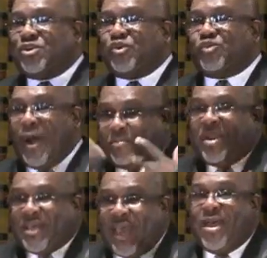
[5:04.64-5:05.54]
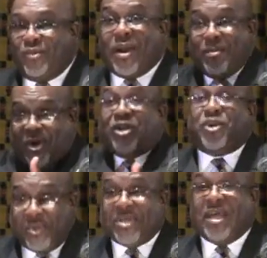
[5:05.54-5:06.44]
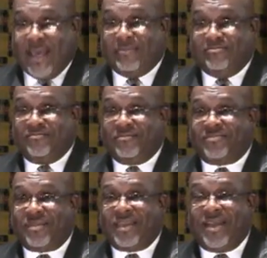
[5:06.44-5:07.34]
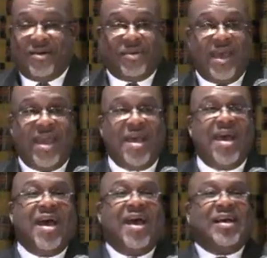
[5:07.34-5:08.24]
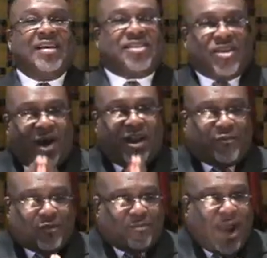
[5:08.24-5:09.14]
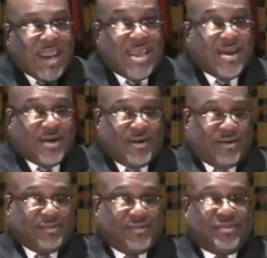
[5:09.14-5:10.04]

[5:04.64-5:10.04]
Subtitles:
to replicate what I'm going to do today. Okay? Starting from right here.